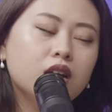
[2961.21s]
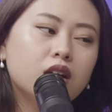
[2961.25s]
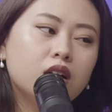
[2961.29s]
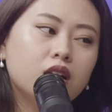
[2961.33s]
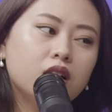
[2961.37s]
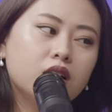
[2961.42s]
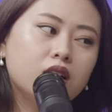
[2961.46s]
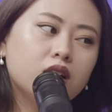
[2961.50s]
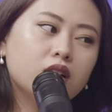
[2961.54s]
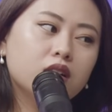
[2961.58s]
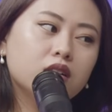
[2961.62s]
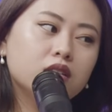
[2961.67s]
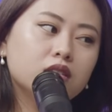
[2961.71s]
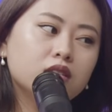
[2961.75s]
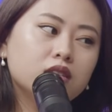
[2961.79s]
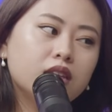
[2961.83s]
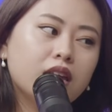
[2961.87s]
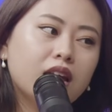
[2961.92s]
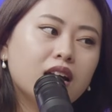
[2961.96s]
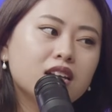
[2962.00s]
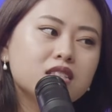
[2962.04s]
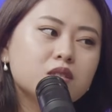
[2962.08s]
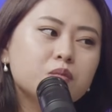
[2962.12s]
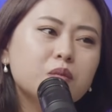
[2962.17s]
They
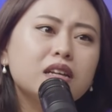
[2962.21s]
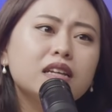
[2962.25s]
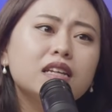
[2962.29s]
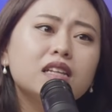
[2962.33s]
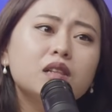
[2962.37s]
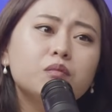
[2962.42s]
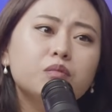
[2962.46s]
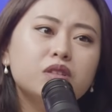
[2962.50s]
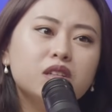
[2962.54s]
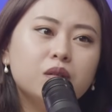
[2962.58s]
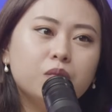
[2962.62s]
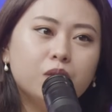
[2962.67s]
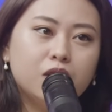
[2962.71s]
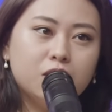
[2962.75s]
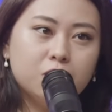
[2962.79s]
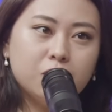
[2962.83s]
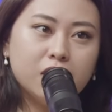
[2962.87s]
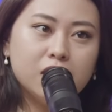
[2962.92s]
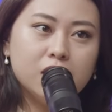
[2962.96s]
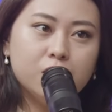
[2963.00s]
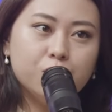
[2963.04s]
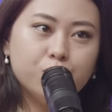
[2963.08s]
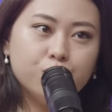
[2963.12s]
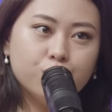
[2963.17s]
asked me a little bit about
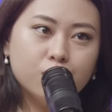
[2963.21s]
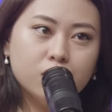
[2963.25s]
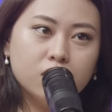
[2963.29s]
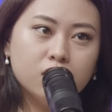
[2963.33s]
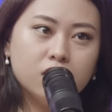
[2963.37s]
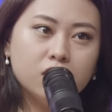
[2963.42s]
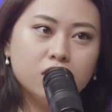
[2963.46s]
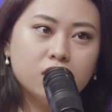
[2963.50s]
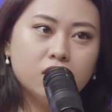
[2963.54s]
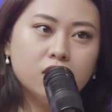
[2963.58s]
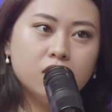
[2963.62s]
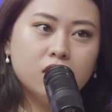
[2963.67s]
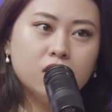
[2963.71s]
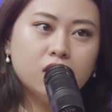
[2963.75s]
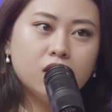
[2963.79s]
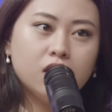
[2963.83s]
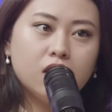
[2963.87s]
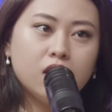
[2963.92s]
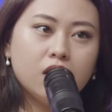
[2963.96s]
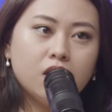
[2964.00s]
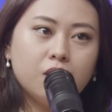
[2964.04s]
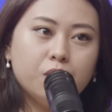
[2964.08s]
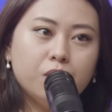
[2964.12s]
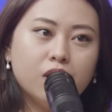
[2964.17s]
Manipur,
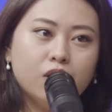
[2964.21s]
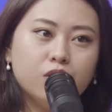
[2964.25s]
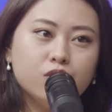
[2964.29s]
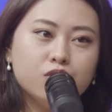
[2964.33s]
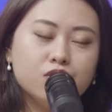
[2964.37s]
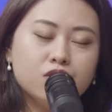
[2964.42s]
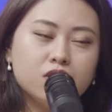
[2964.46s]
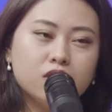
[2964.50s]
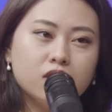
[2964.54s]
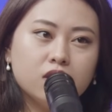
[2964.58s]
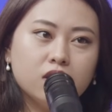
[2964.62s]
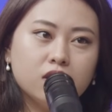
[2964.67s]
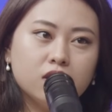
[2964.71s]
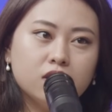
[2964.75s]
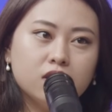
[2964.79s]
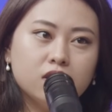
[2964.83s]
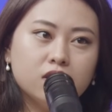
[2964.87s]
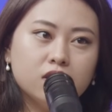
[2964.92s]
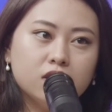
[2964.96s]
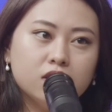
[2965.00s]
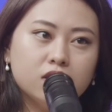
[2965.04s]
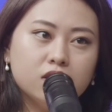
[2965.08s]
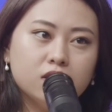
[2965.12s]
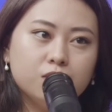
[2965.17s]
about
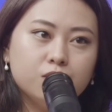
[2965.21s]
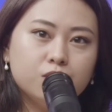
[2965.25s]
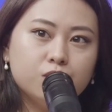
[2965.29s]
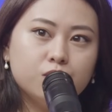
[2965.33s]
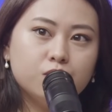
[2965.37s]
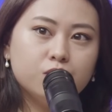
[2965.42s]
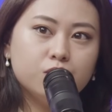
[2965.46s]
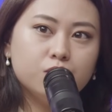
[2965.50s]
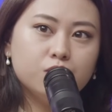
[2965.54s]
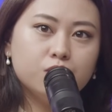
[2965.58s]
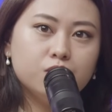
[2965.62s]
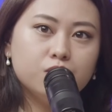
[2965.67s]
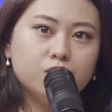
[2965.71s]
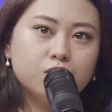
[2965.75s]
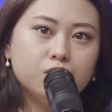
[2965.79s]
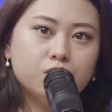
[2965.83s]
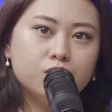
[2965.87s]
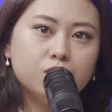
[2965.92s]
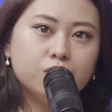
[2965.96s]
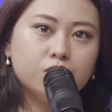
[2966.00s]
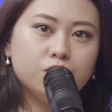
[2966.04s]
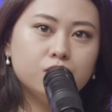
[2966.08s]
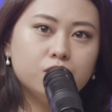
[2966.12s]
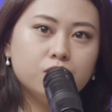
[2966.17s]
the
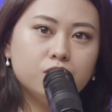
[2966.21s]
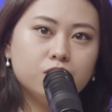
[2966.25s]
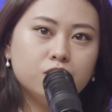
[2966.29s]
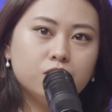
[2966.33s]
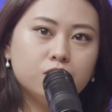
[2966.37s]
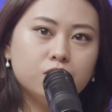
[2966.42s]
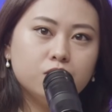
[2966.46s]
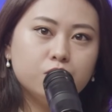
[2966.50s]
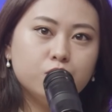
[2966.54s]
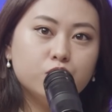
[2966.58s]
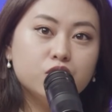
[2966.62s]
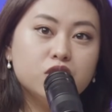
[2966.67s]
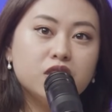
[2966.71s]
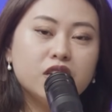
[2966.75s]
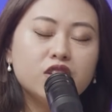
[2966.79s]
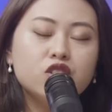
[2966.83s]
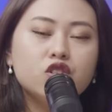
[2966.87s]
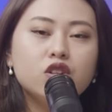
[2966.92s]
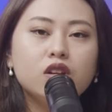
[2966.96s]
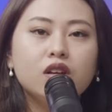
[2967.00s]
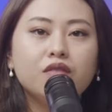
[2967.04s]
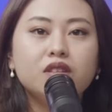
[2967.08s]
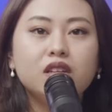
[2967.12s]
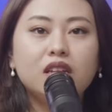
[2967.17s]

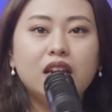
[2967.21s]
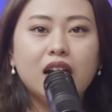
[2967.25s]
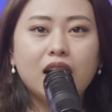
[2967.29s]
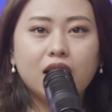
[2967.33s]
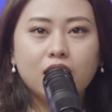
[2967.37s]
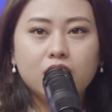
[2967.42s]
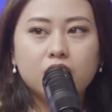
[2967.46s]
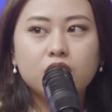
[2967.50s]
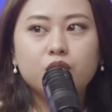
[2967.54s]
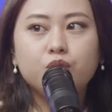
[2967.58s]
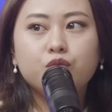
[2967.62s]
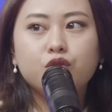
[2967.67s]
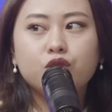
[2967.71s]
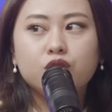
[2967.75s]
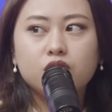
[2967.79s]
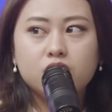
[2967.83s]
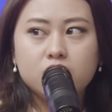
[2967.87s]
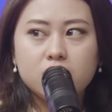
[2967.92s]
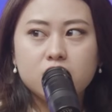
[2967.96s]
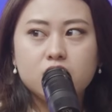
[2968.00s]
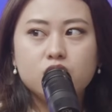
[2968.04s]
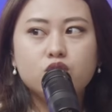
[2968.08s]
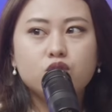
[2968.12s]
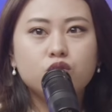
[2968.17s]
potential of the Naga
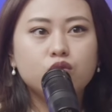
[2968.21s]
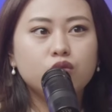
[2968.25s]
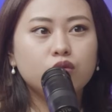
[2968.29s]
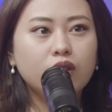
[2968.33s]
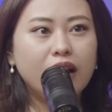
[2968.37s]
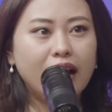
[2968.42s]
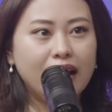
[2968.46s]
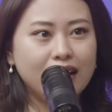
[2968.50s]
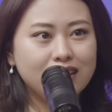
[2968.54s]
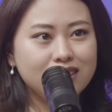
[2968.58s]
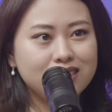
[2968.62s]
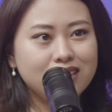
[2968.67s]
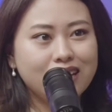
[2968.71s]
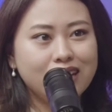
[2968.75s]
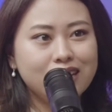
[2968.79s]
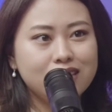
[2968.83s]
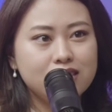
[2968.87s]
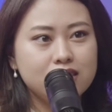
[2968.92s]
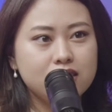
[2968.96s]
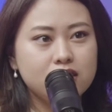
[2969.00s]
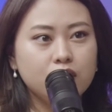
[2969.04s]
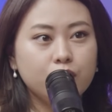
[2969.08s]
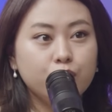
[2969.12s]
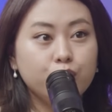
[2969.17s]
community to act
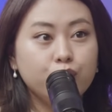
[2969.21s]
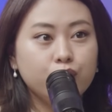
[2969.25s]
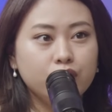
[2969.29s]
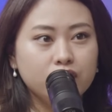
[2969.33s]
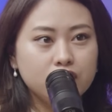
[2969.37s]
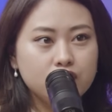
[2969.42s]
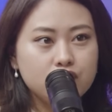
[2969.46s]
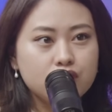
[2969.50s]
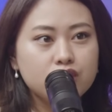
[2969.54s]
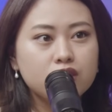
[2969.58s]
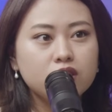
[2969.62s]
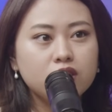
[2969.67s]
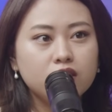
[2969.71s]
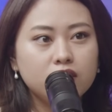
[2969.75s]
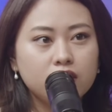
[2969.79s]
as a bridge